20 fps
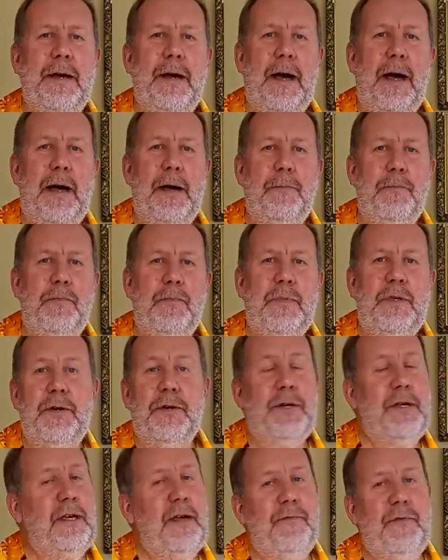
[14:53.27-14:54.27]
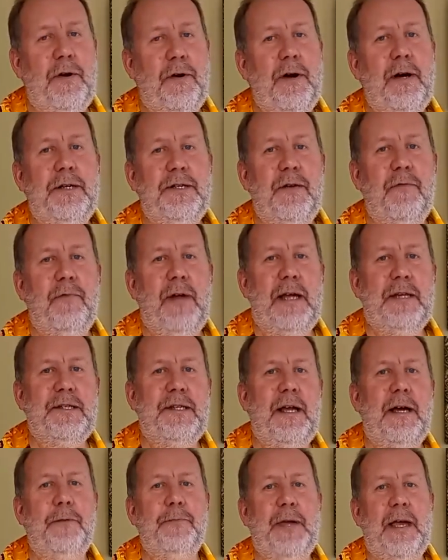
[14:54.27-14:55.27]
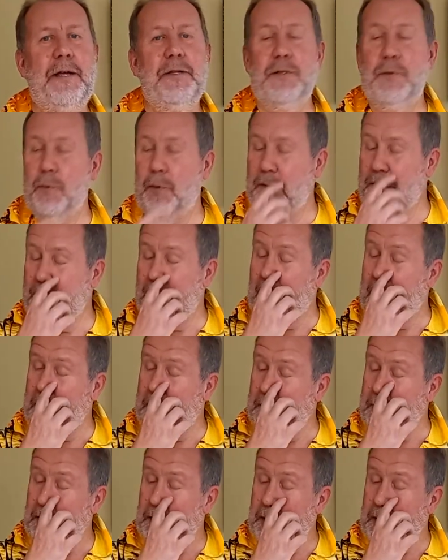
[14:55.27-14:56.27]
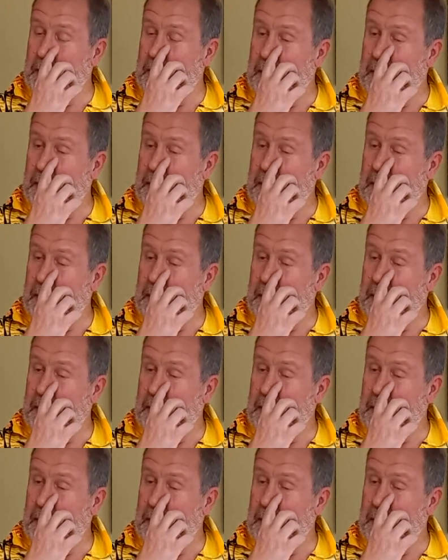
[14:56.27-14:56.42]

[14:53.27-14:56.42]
You can give your eyes a rest now. I'm getting towards the end.